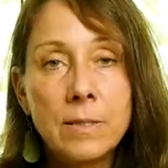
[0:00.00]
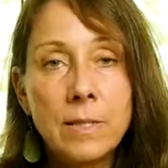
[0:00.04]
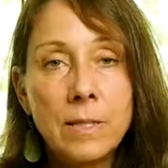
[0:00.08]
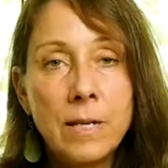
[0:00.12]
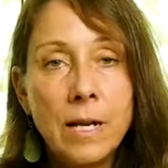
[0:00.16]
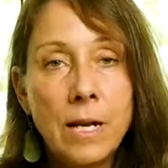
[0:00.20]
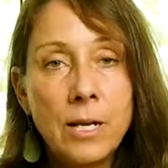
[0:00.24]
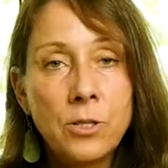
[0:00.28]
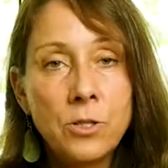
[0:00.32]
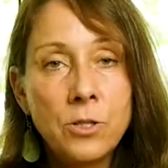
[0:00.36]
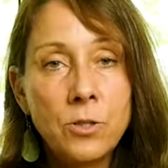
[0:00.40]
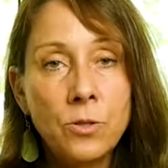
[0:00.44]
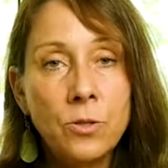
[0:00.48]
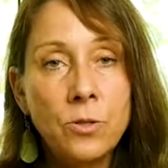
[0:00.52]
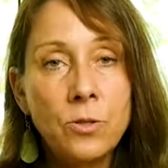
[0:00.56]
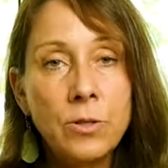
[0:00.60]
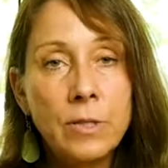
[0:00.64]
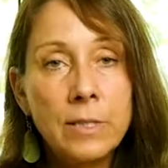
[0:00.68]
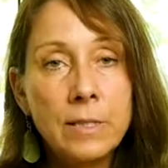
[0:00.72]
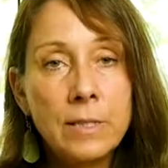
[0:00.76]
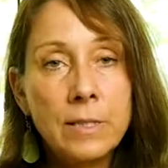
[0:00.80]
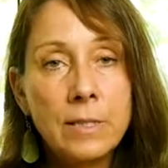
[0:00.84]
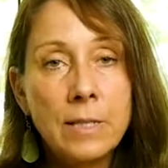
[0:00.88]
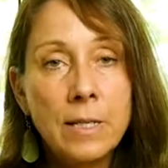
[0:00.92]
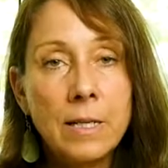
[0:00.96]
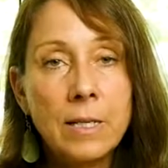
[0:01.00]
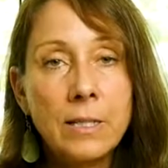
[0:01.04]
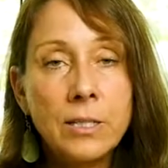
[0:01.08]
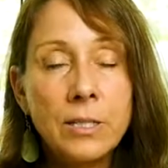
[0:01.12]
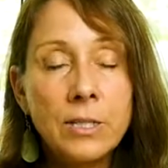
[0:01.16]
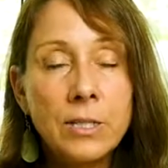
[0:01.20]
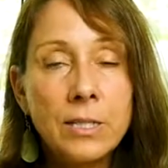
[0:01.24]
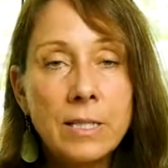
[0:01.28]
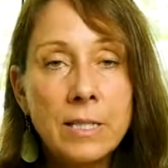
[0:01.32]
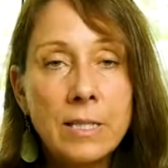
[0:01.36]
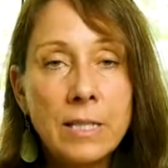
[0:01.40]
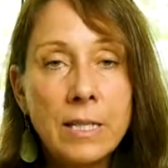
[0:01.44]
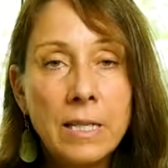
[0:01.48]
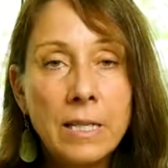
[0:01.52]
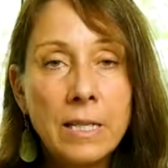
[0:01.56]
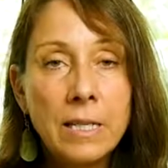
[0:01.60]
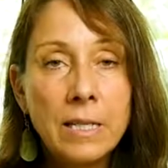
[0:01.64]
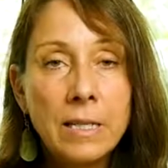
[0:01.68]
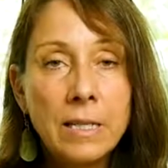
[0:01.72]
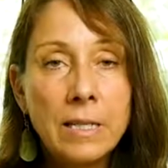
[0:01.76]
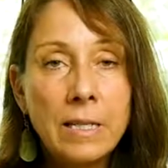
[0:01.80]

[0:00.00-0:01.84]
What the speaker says: the natural oils on your skin,